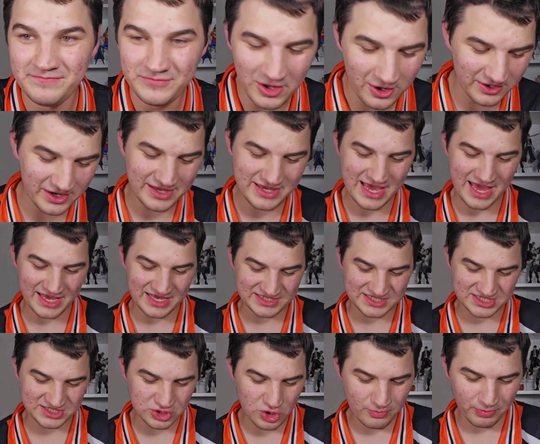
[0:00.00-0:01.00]
Okay, yeah, it's
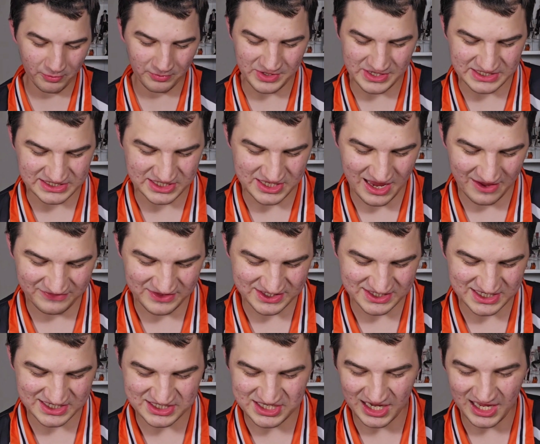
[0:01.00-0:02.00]
super easy. You have this
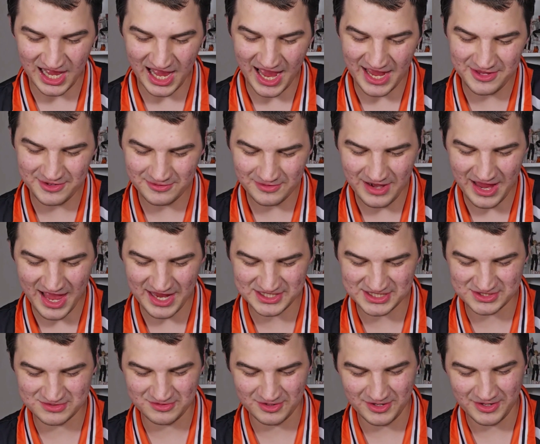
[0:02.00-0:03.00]
entire
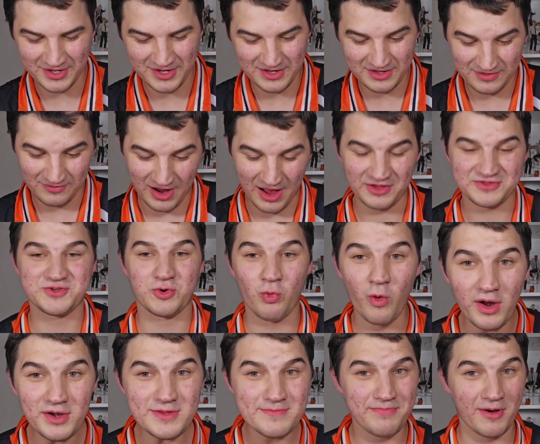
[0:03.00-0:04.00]
extra, wow,
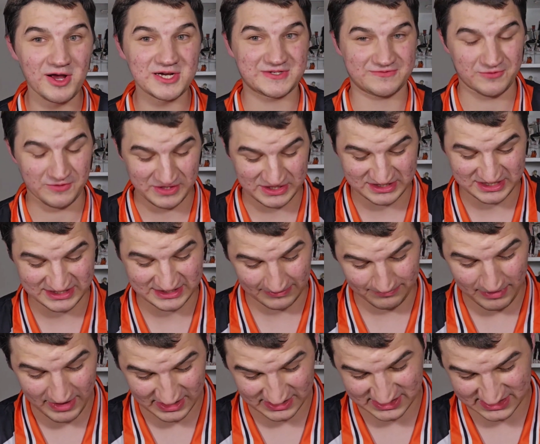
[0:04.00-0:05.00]
$20 for this is a
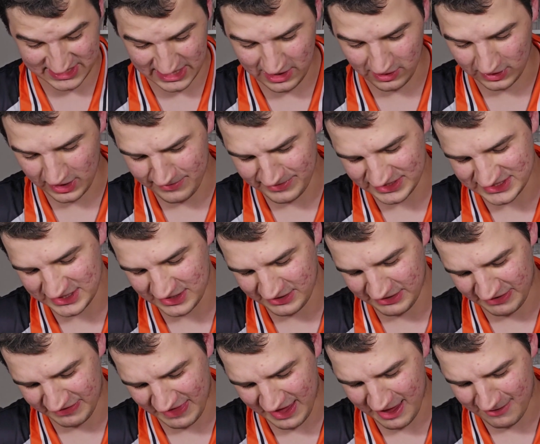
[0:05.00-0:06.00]
big steal. Let me tell
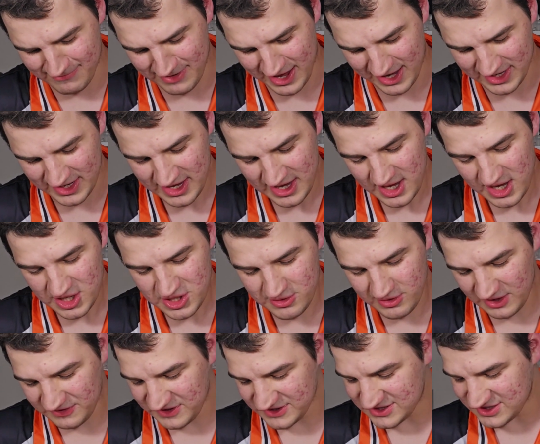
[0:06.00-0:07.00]
you that, man. You
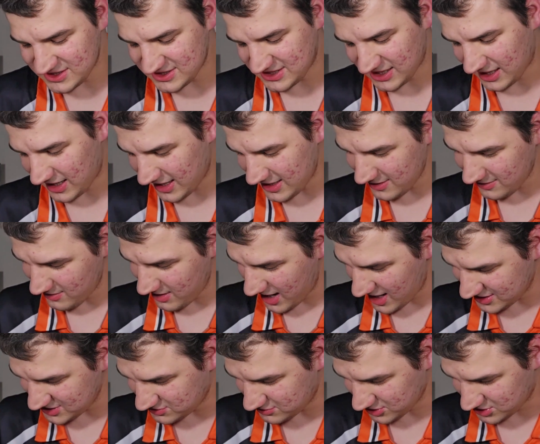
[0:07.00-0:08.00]
get this entire
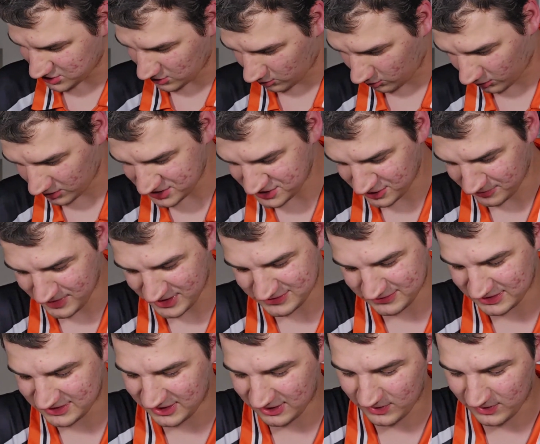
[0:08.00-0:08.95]
extra torso piece right there.